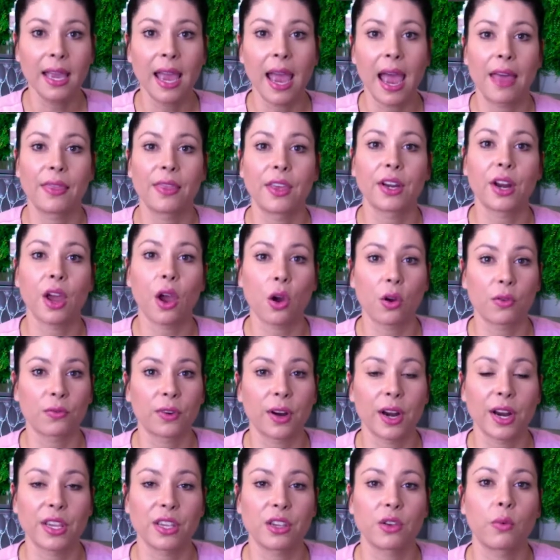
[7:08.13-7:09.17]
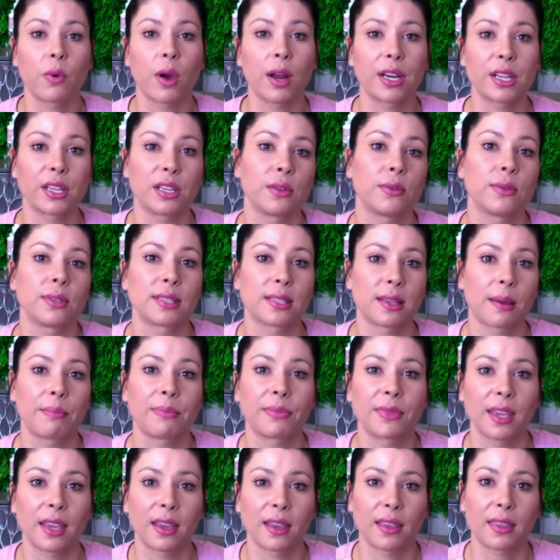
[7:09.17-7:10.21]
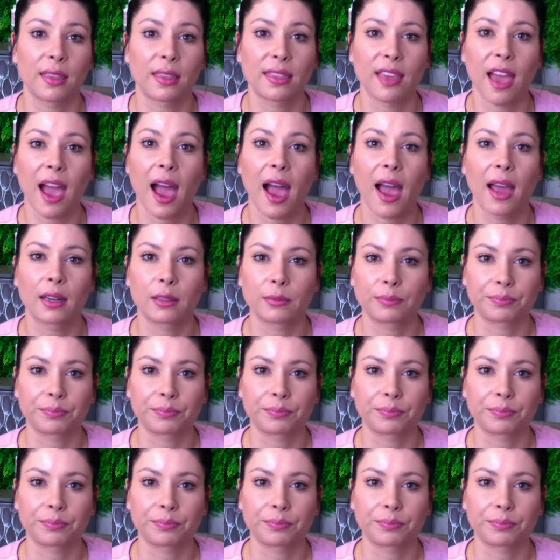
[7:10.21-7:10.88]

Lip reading: And then over it, you want to use something that